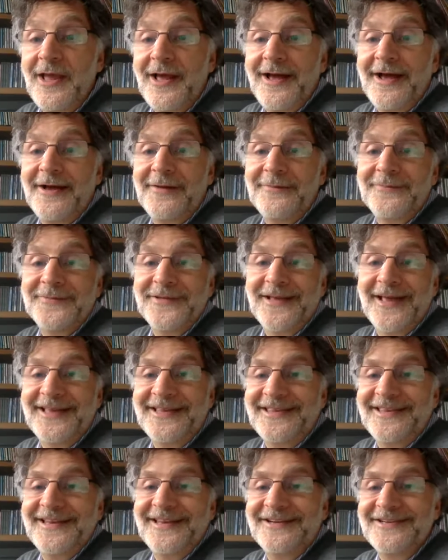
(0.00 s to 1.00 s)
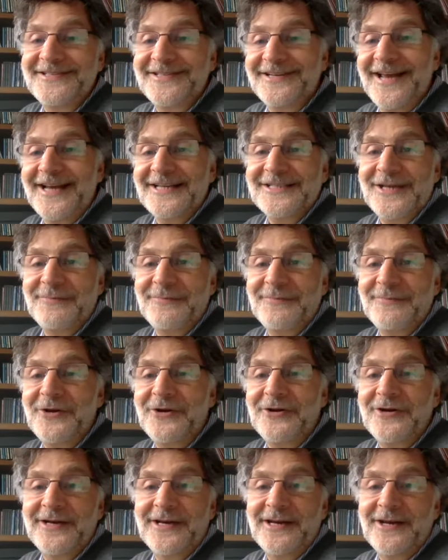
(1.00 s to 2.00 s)
Um, and there's a nice
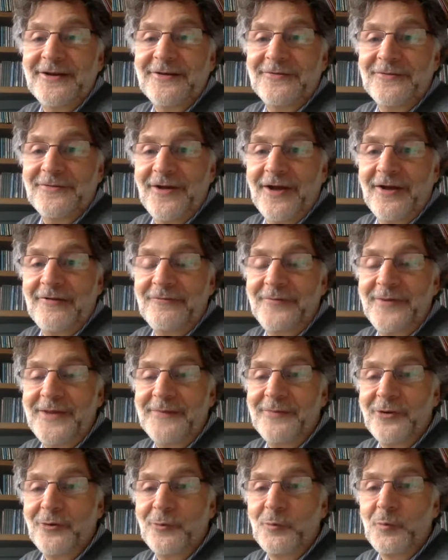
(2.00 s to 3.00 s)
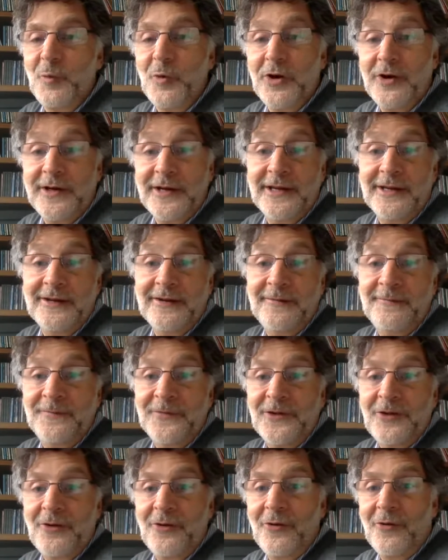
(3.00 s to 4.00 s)
community of of people working
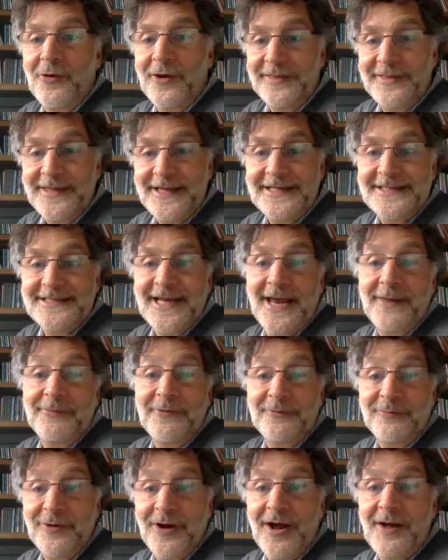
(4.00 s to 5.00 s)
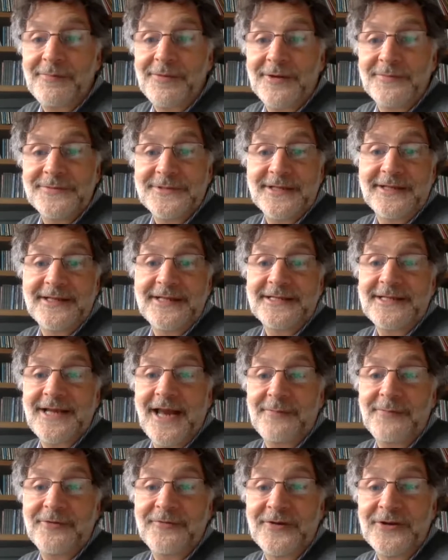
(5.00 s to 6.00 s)
on these type of problems and these
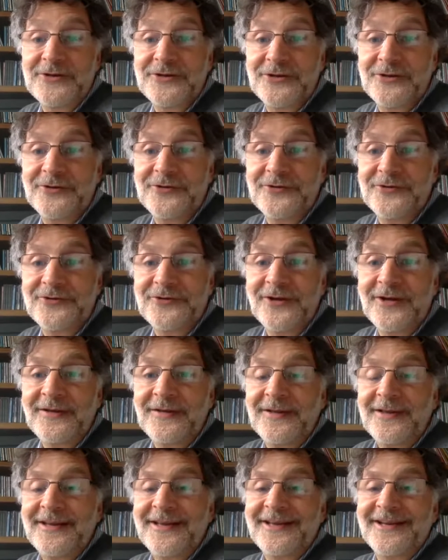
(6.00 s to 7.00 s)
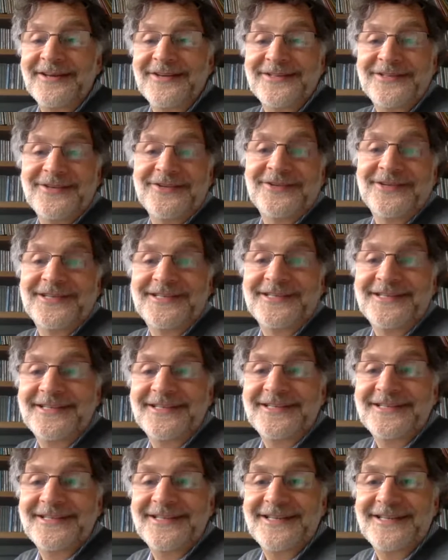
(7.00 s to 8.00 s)
type of issues. Uh, so it's it's
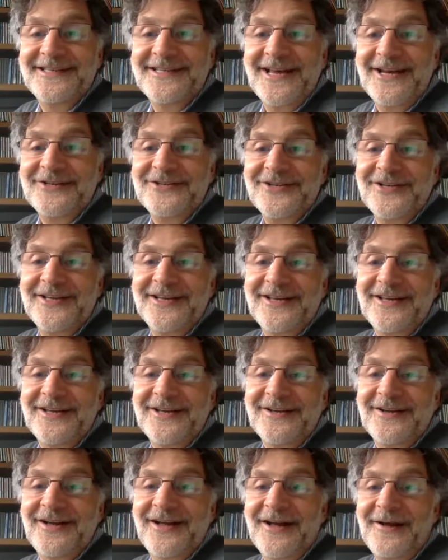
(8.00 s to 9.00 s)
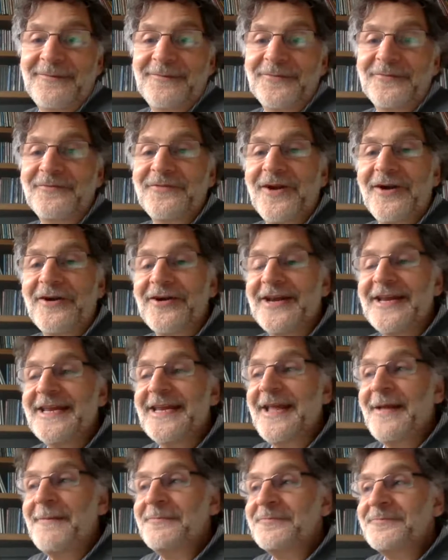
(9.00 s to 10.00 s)
it's actually a um, very
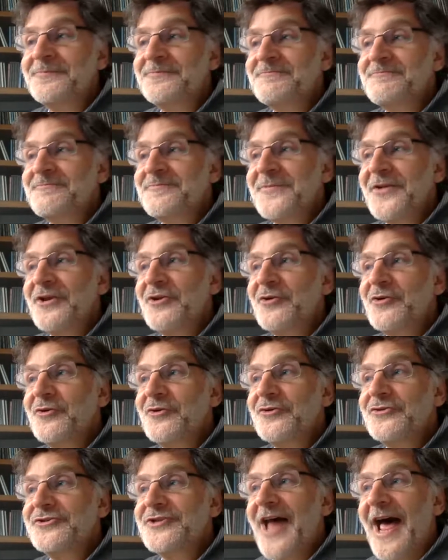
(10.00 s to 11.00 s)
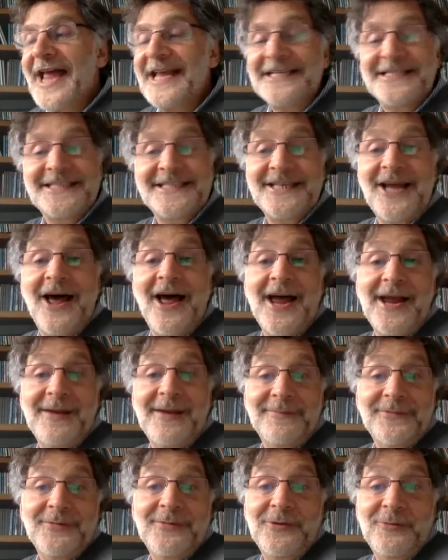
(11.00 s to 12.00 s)
nice
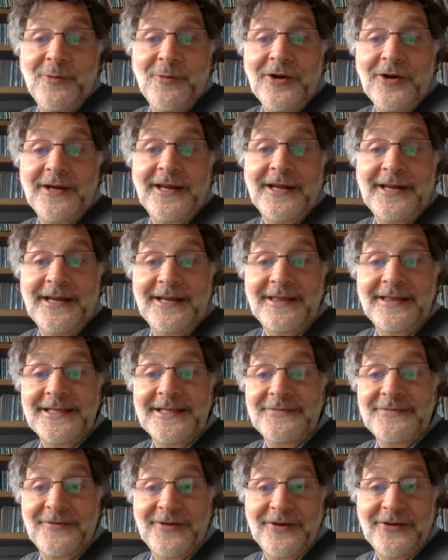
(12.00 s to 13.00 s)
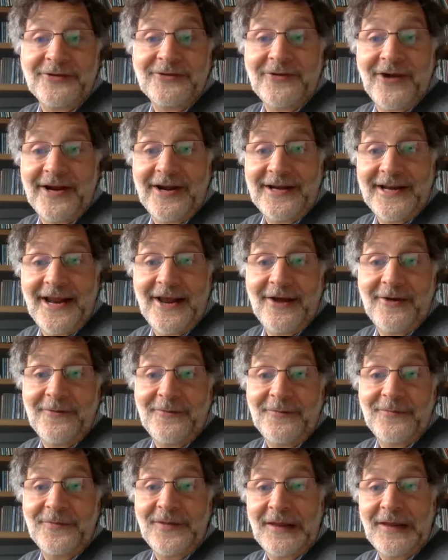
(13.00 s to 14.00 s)
time to be working in this field right now,
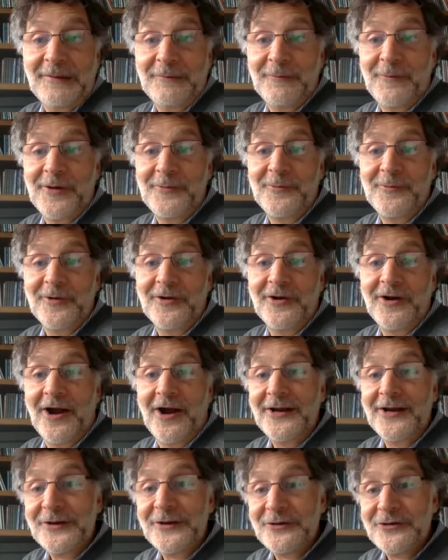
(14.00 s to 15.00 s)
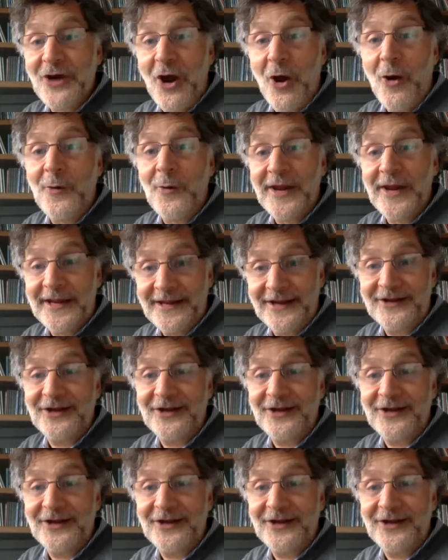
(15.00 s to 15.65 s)
when we're undergoing